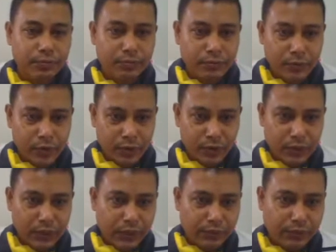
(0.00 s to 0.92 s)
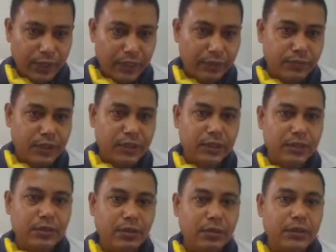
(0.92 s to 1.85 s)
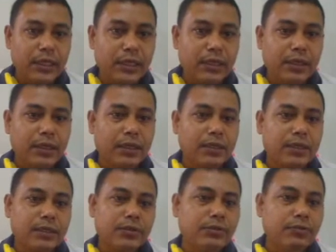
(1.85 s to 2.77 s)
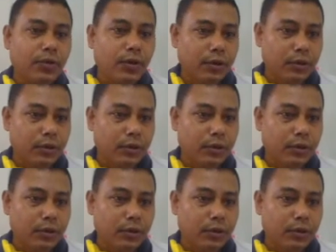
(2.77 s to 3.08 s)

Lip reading: So even if this is not there, it will work.